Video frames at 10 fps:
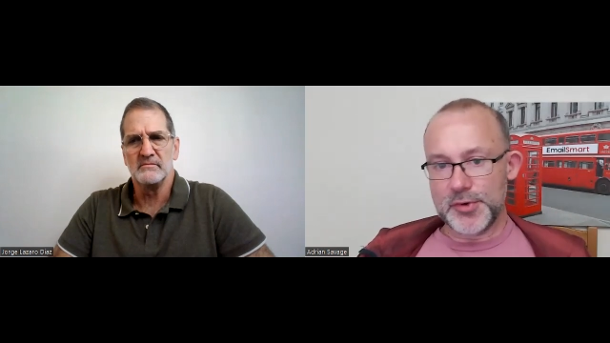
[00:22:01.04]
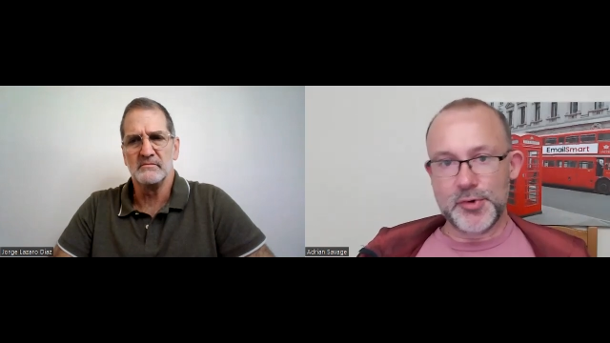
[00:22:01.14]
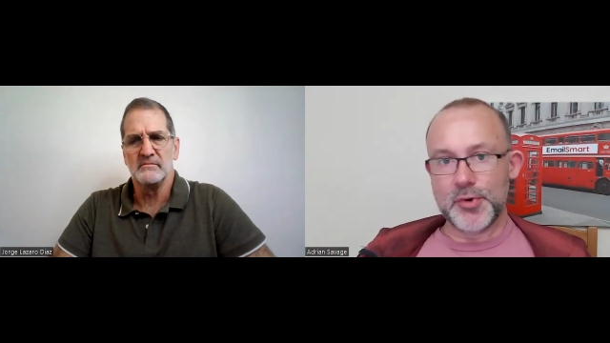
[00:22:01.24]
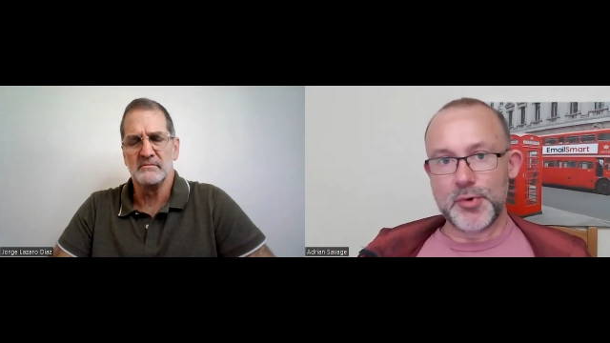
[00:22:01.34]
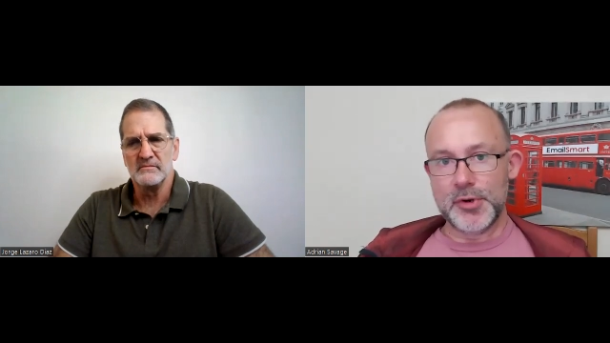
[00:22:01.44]
Speaker 1: of good
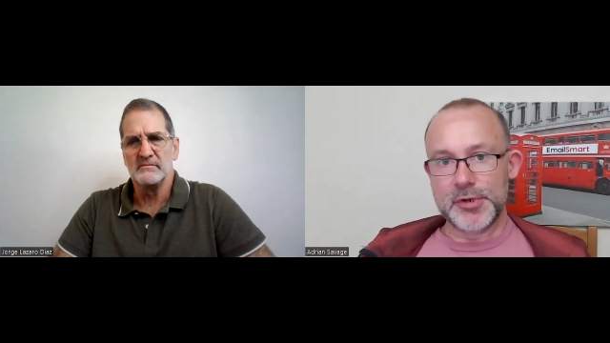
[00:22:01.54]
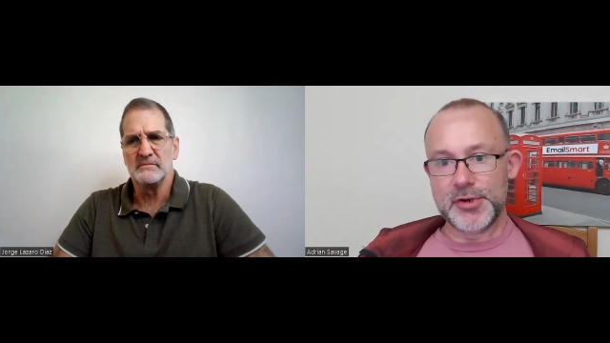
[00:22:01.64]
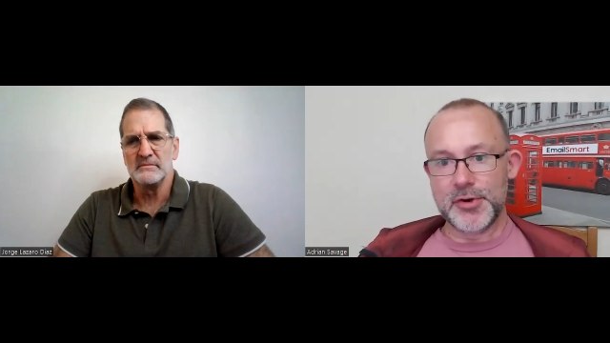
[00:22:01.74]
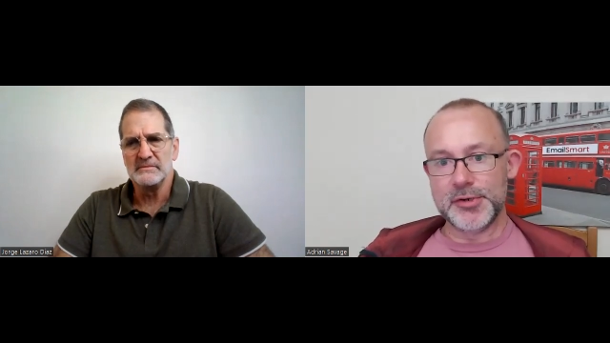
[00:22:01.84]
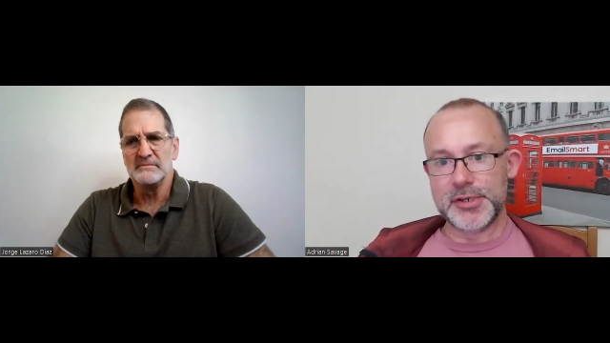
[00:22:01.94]
quality
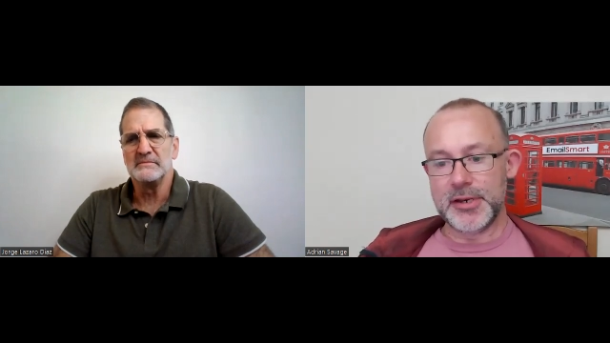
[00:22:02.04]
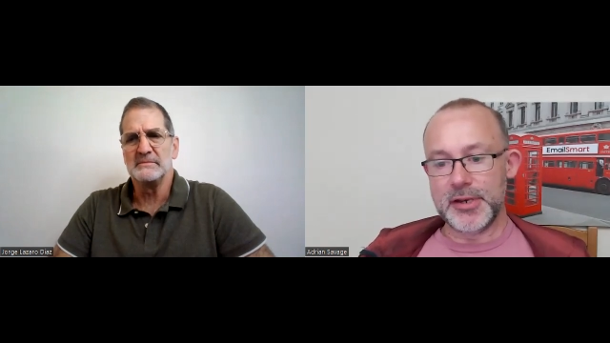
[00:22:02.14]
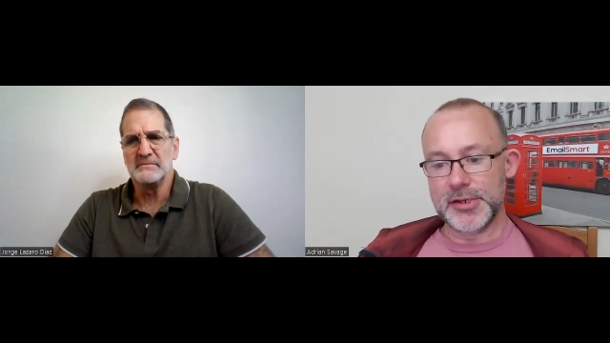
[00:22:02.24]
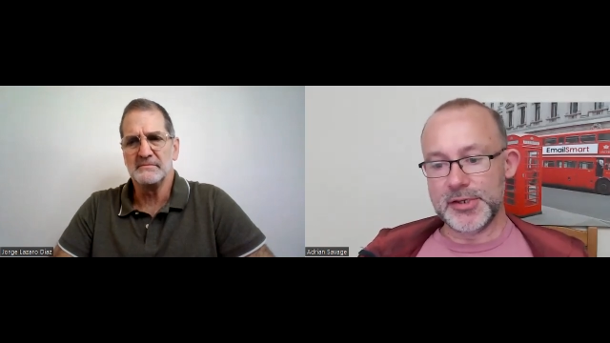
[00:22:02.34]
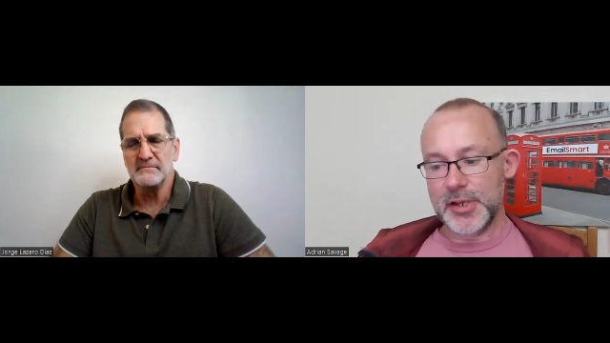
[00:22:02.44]
content
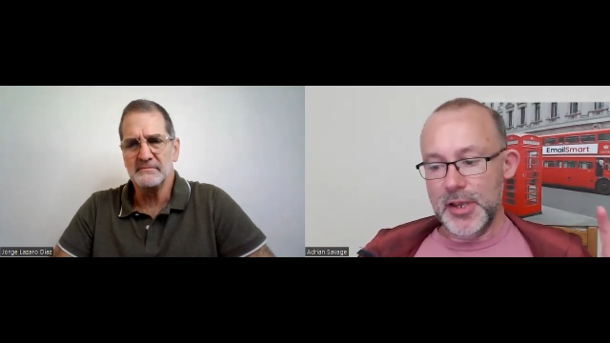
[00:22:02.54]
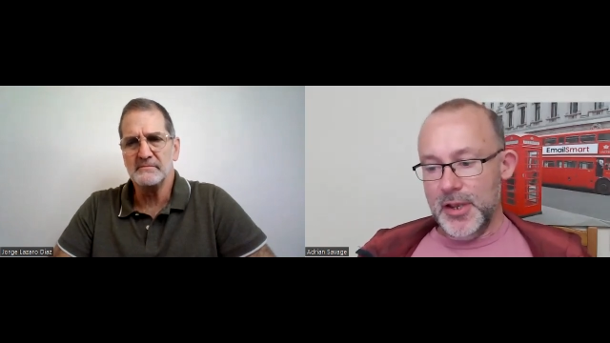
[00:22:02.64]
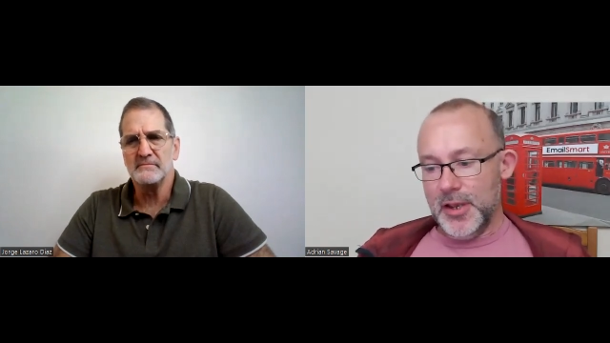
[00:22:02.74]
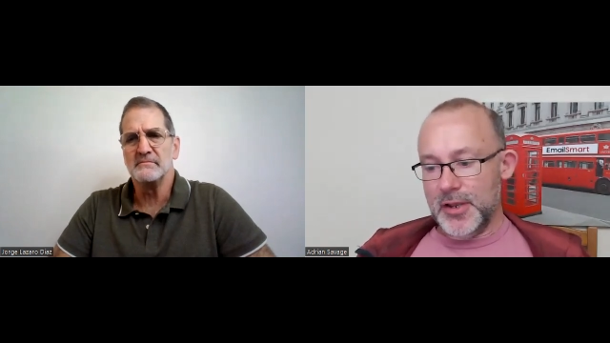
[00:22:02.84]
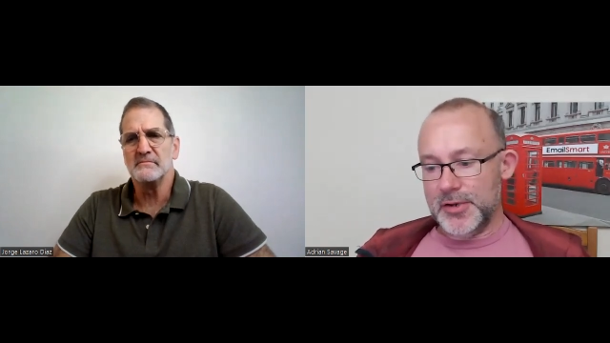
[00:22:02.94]
as
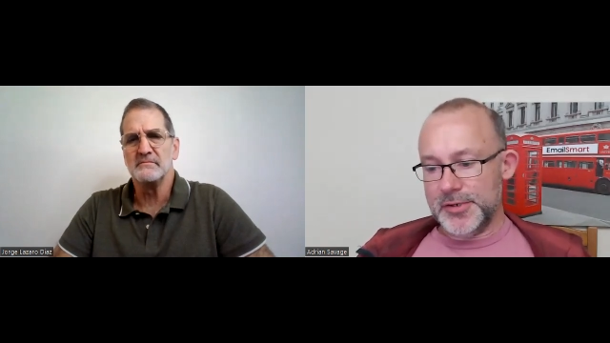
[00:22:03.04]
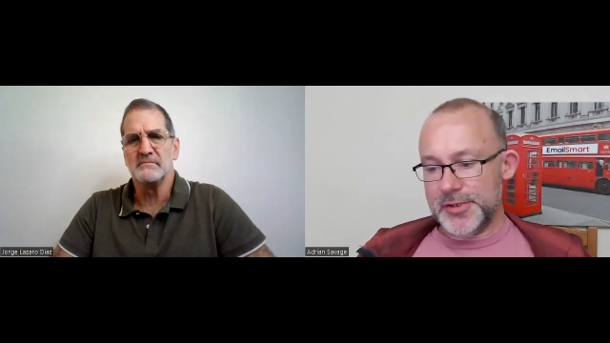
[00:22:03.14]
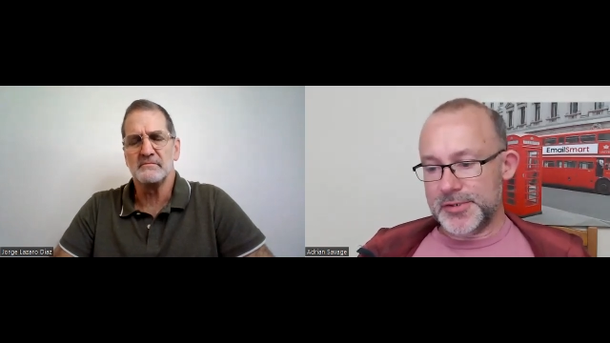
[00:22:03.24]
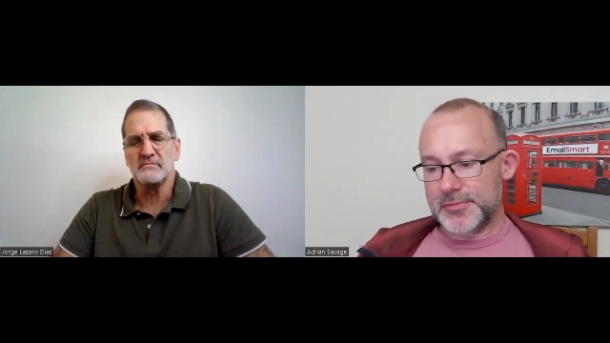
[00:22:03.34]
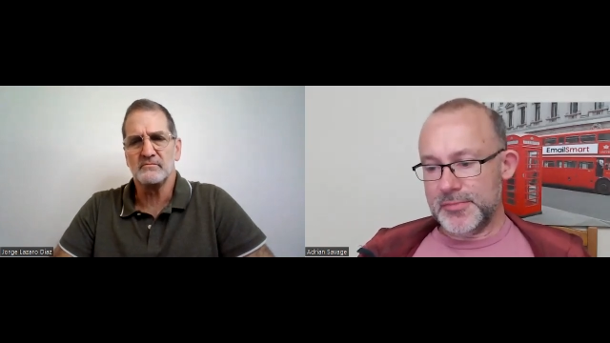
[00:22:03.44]
and
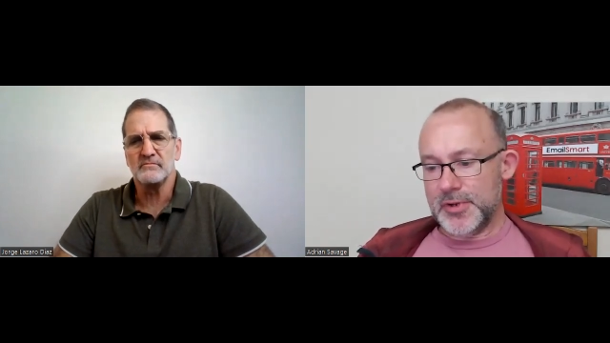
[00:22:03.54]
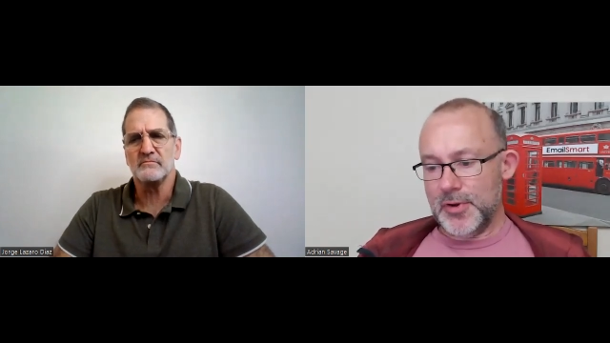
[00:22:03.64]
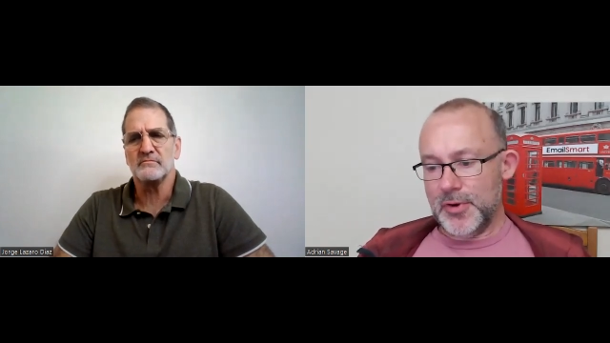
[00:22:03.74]
you know